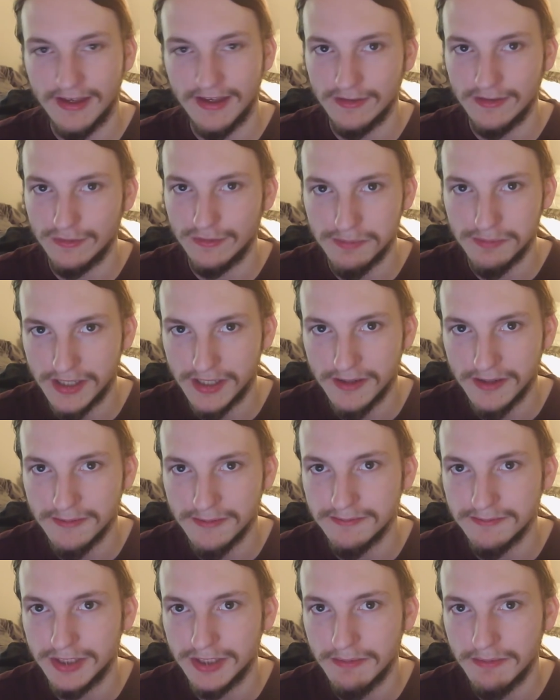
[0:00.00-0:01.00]
has
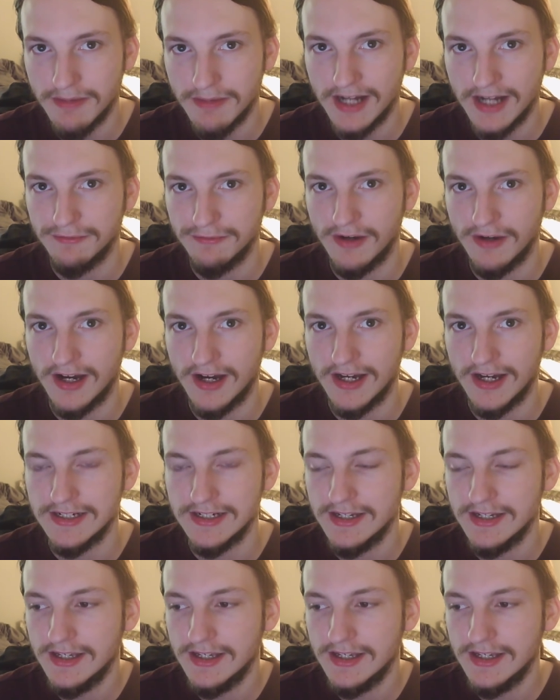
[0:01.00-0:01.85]
become commodified